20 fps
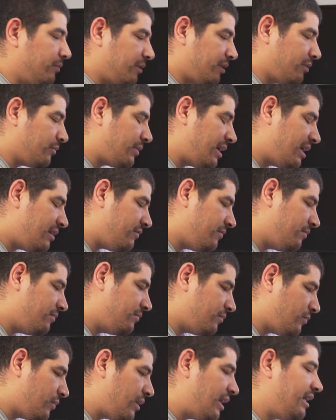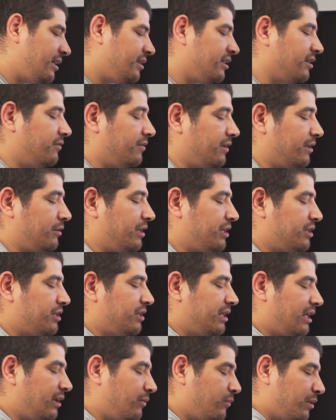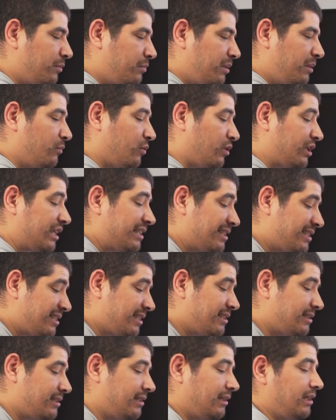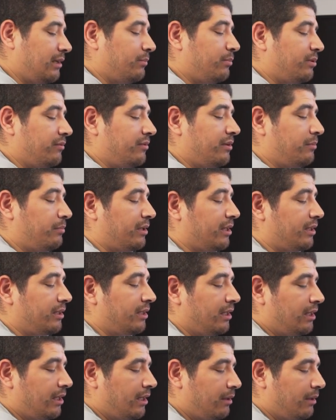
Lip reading: With a RAID configuration, it would be more consistently improved upon.